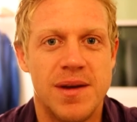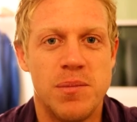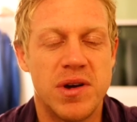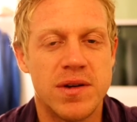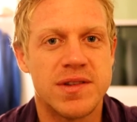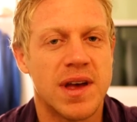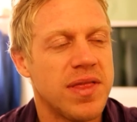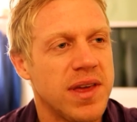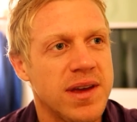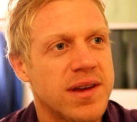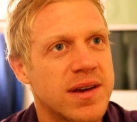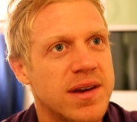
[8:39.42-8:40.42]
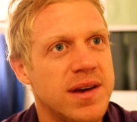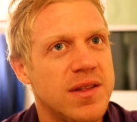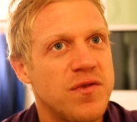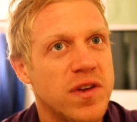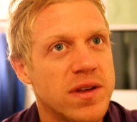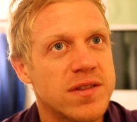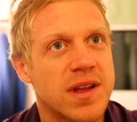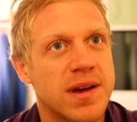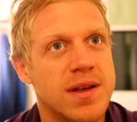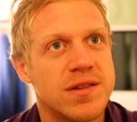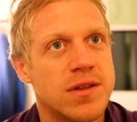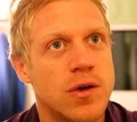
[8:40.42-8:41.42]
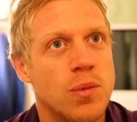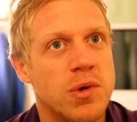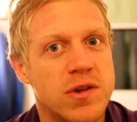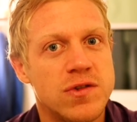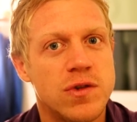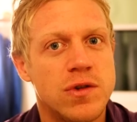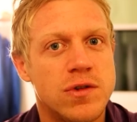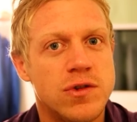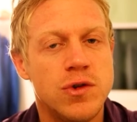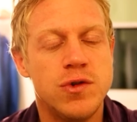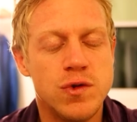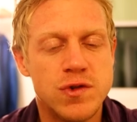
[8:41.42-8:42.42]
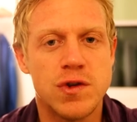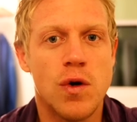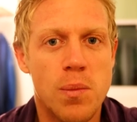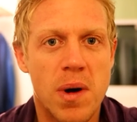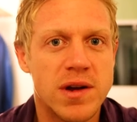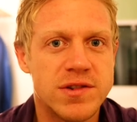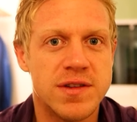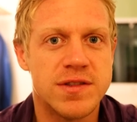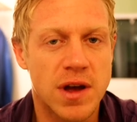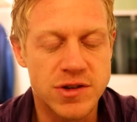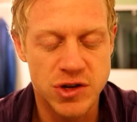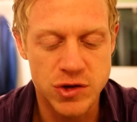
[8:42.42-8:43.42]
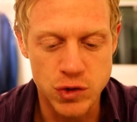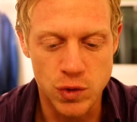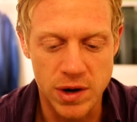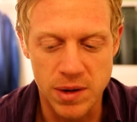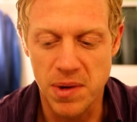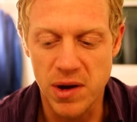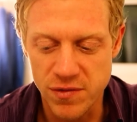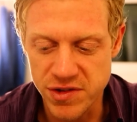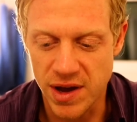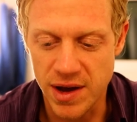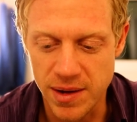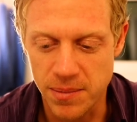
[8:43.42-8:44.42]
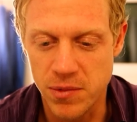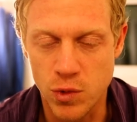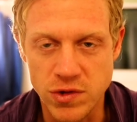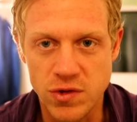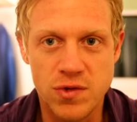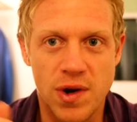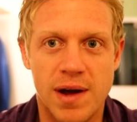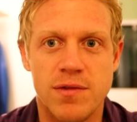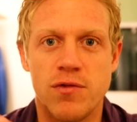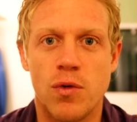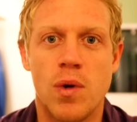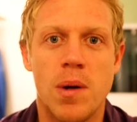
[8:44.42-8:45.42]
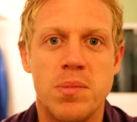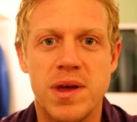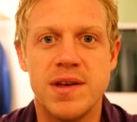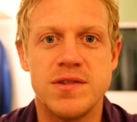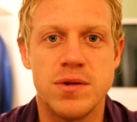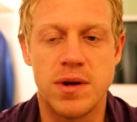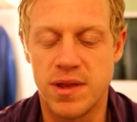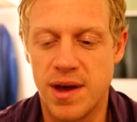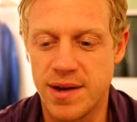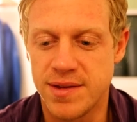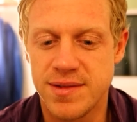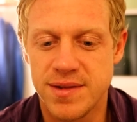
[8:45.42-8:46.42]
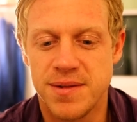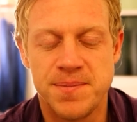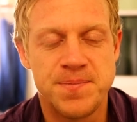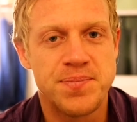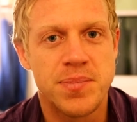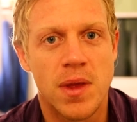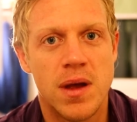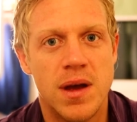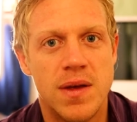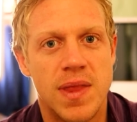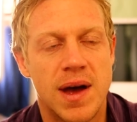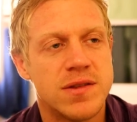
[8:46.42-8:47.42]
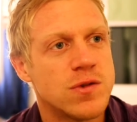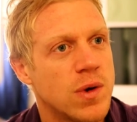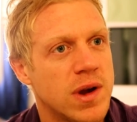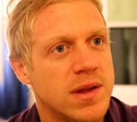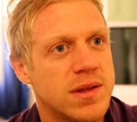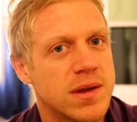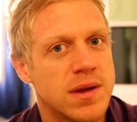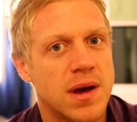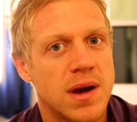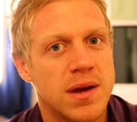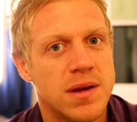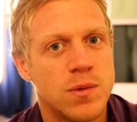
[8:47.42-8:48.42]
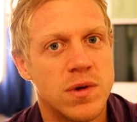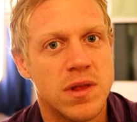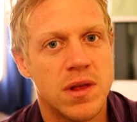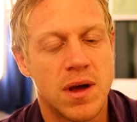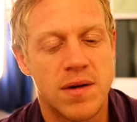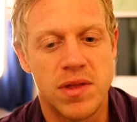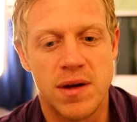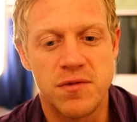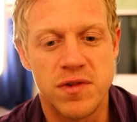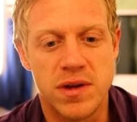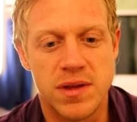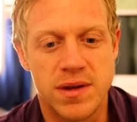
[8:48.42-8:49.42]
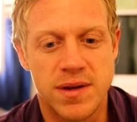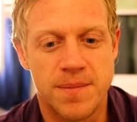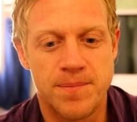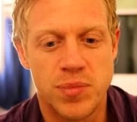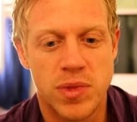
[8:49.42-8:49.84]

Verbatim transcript: because I think it feels like it's slow because you, you do so much in such a short amount of time when you travel from one place to the next. And that's great. I really love that feeling.